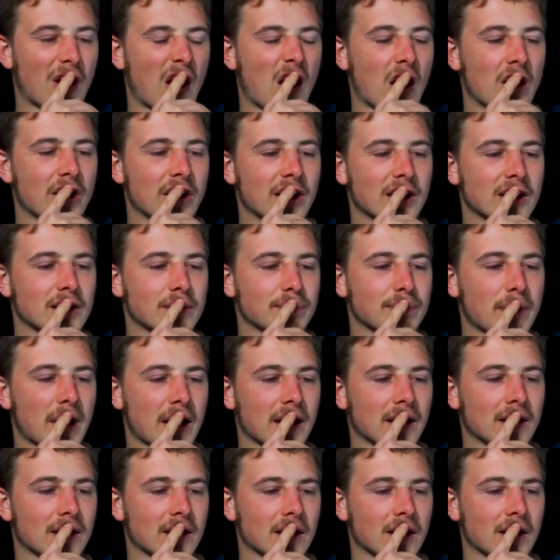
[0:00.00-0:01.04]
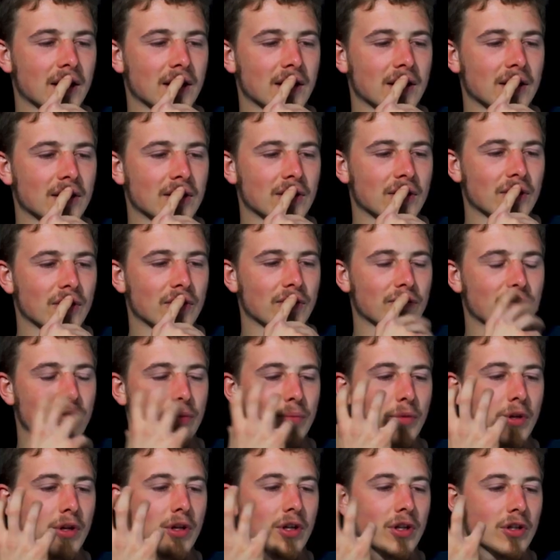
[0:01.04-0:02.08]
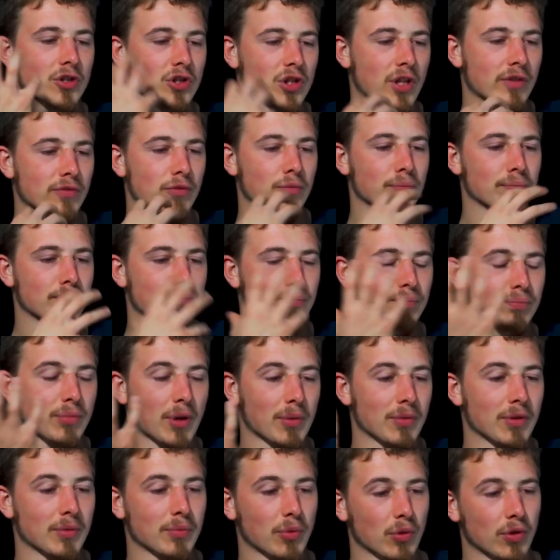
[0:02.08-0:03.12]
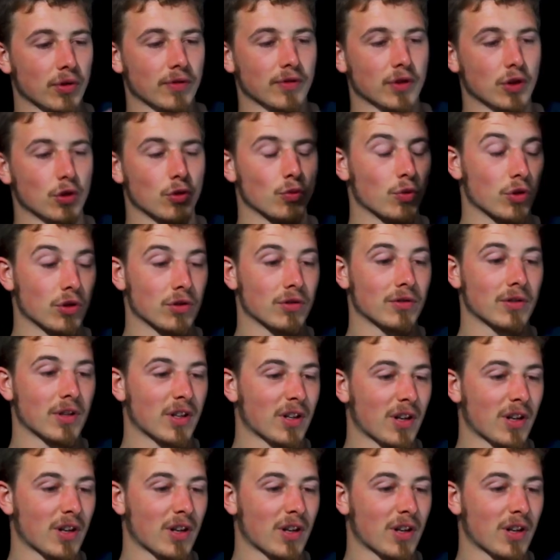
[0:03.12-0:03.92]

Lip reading: unexpected from a general public point of view. You wouldn't.